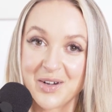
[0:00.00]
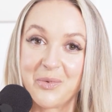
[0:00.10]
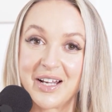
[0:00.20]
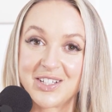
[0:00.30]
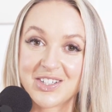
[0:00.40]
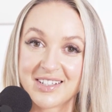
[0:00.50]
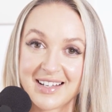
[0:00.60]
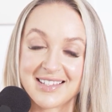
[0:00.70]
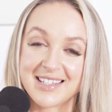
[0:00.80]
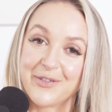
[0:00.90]
which
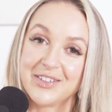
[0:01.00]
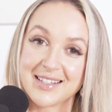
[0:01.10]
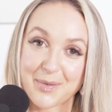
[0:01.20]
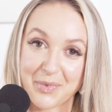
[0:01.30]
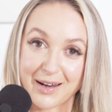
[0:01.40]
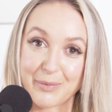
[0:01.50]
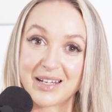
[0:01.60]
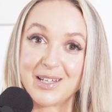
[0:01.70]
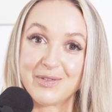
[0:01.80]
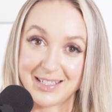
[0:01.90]
is definitely something that I've
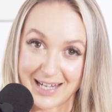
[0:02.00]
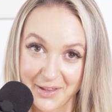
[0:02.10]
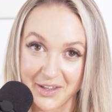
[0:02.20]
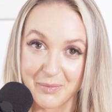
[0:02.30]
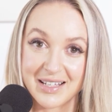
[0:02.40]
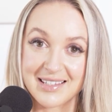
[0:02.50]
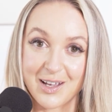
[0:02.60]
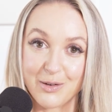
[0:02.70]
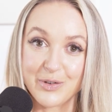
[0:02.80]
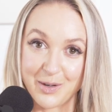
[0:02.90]
been even telling myself